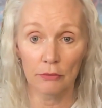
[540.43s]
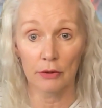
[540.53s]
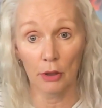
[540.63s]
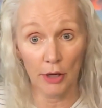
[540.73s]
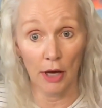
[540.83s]

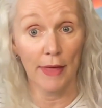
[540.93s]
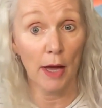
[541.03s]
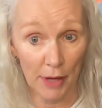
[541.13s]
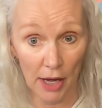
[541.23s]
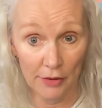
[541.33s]
go down
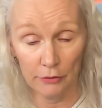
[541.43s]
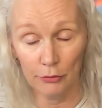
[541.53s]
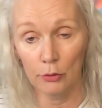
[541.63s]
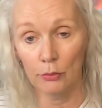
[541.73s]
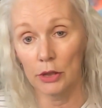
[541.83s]
that path. If
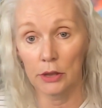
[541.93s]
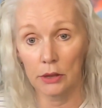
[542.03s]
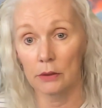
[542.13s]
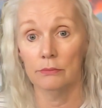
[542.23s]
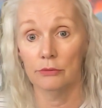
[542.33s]
you
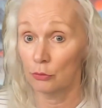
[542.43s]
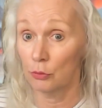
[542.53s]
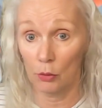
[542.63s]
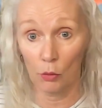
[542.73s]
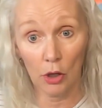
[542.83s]
really just
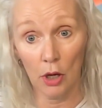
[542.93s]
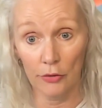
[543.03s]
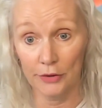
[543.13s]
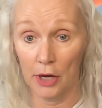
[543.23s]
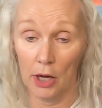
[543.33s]
want to work all
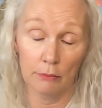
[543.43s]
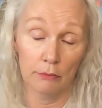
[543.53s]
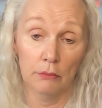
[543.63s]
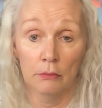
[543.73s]
the time,